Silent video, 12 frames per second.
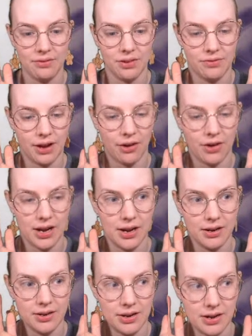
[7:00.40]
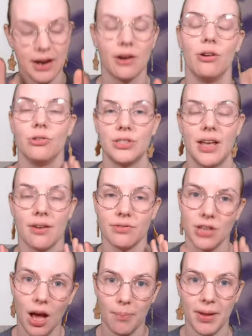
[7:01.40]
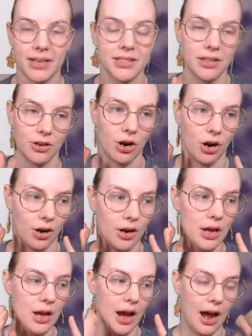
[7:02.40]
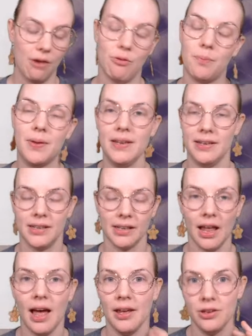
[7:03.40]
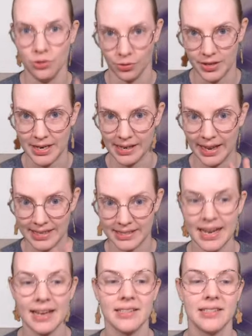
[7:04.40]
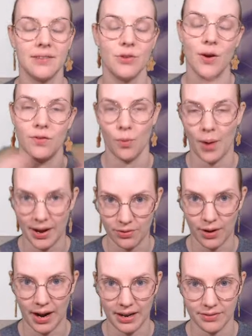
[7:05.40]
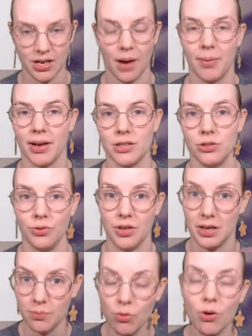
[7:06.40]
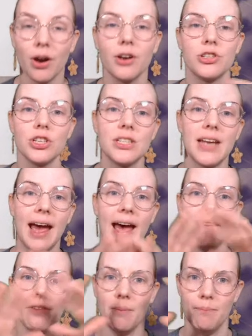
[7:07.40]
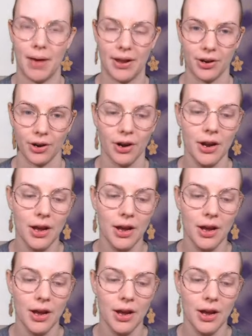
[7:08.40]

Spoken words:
a very narrow set of topics that are repeated a lot, you'll need less text. If you have a wide variety of topics, you'll need more, just to have a better